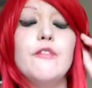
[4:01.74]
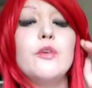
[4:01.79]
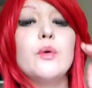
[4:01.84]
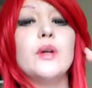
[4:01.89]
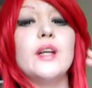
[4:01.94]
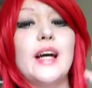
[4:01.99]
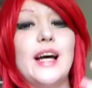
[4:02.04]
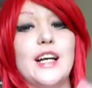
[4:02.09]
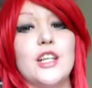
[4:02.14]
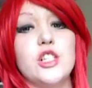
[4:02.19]
If
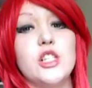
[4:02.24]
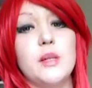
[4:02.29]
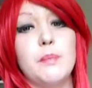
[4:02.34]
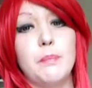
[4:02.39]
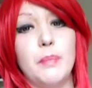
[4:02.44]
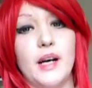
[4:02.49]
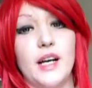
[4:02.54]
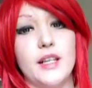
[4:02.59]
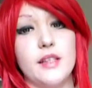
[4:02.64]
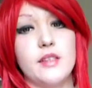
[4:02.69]
you want to
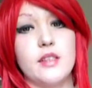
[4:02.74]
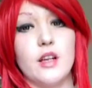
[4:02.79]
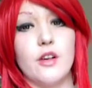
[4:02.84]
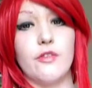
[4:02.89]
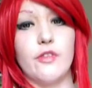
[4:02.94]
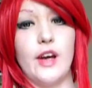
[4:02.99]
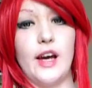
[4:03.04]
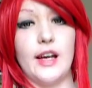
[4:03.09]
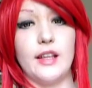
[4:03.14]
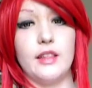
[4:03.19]
actually buy
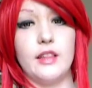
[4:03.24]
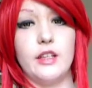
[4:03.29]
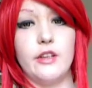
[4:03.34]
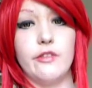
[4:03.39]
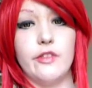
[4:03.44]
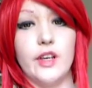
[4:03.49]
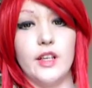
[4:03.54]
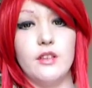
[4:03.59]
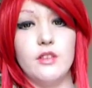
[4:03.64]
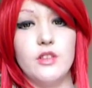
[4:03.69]
stuff at
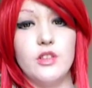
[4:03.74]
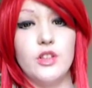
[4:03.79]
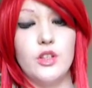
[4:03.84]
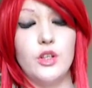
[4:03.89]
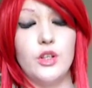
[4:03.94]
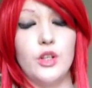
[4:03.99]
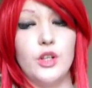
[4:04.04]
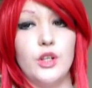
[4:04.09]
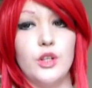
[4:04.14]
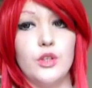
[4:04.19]
the event,
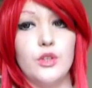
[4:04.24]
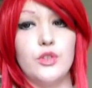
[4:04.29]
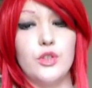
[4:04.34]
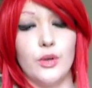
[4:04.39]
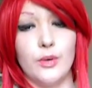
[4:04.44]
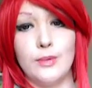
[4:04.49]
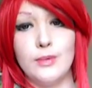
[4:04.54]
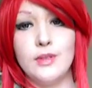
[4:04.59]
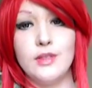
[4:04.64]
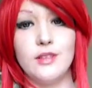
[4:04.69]

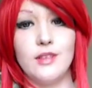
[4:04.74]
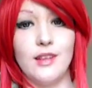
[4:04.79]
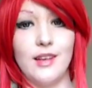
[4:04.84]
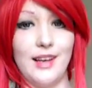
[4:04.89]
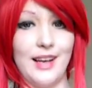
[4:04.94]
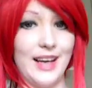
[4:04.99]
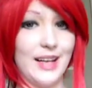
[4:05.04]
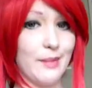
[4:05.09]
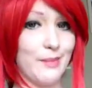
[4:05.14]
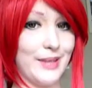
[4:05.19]
don't,
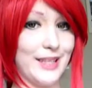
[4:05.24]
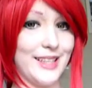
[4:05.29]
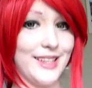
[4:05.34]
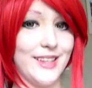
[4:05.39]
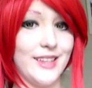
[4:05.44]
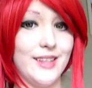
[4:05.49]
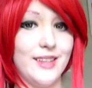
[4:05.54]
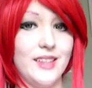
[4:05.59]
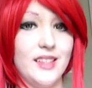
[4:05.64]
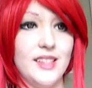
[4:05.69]
like
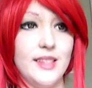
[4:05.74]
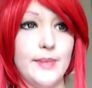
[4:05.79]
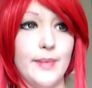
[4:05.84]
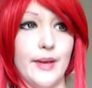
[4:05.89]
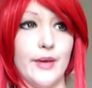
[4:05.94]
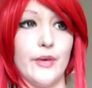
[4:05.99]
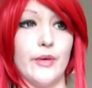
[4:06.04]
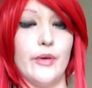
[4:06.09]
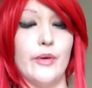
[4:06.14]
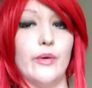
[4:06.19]
me,
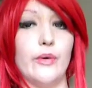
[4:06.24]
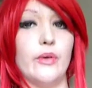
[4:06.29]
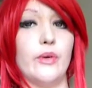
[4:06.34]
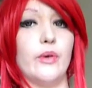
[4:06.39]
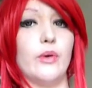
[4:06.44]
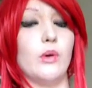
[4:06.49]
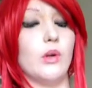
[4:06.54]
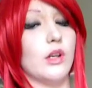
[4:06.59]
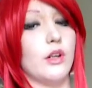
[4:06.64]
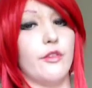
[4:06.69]
spend
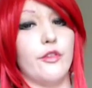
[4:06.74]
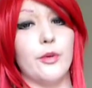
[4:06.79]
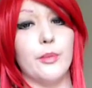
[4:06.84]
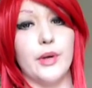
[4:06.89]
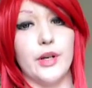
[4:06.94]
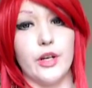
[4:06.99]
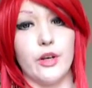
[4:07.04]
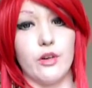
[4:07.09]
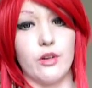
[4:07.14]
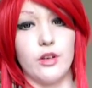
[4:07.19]
all of
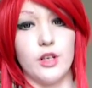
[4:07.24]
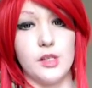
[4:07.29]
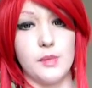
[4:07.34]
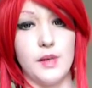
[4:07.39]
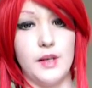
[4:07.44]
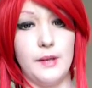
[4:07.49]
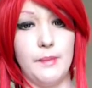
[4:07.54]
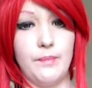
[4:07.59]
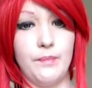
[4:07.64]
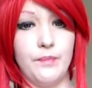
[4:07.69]
your money on
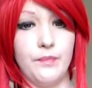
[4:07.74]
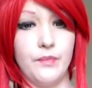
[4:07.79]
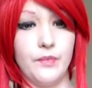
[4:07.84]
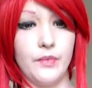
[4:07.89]
cosplay.